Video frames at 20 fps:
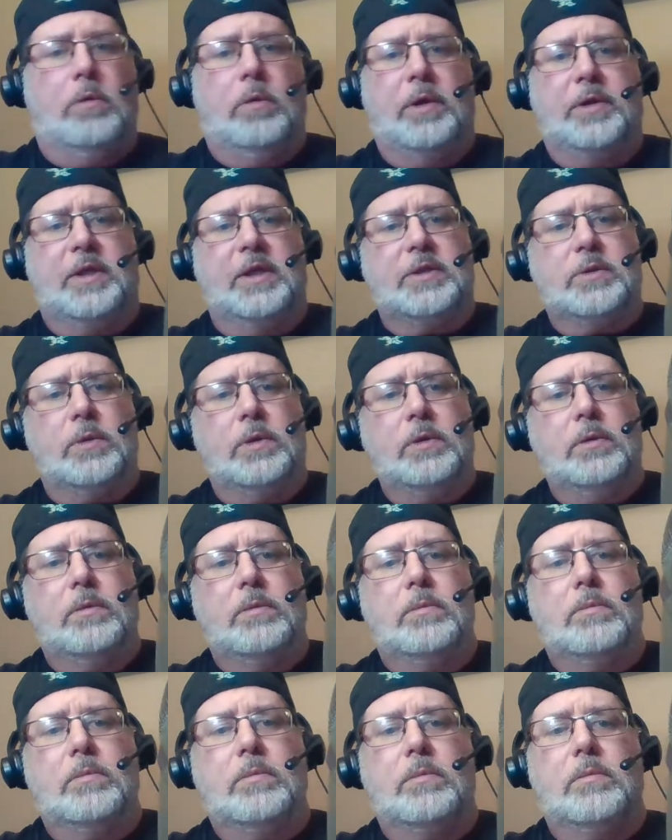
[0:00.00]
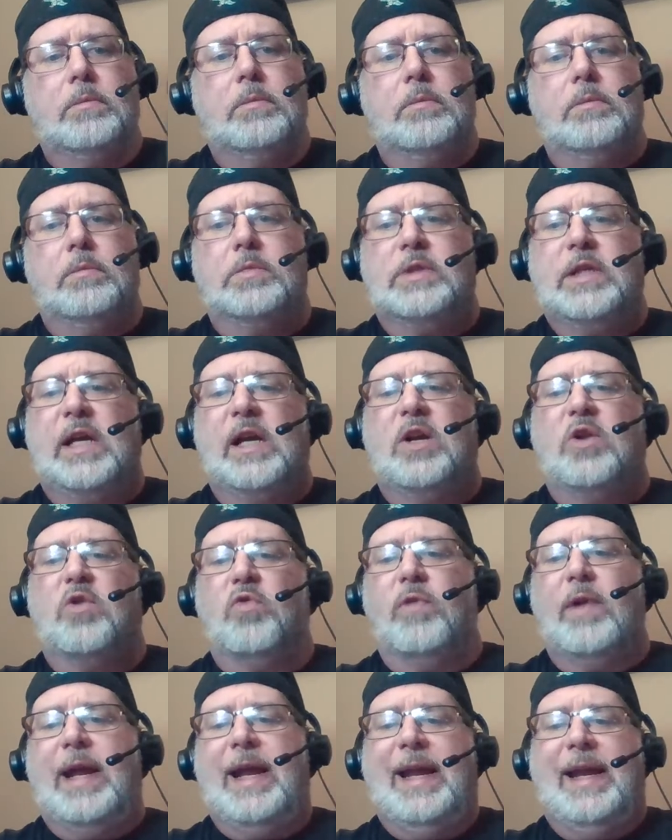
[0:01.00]
What, this one? It's like a
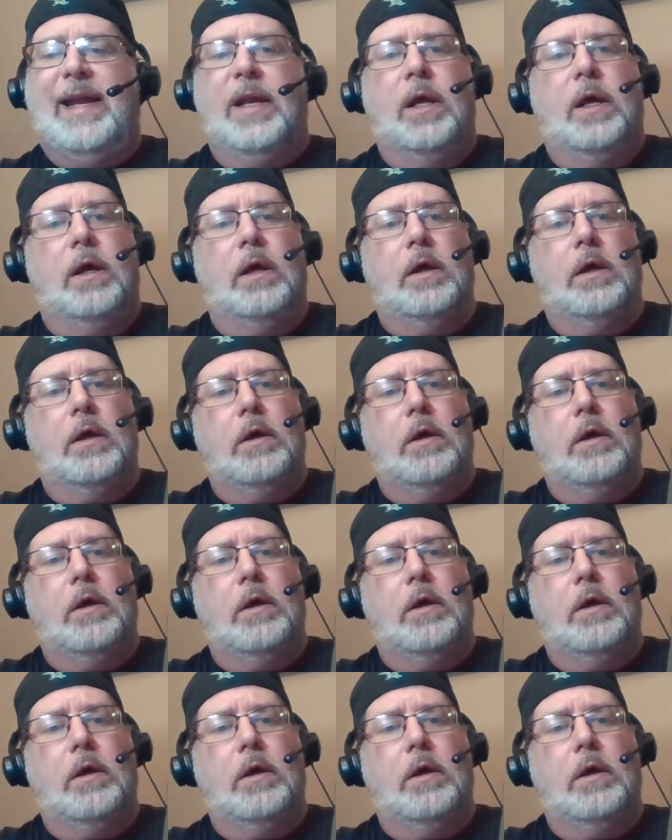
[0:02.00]
green.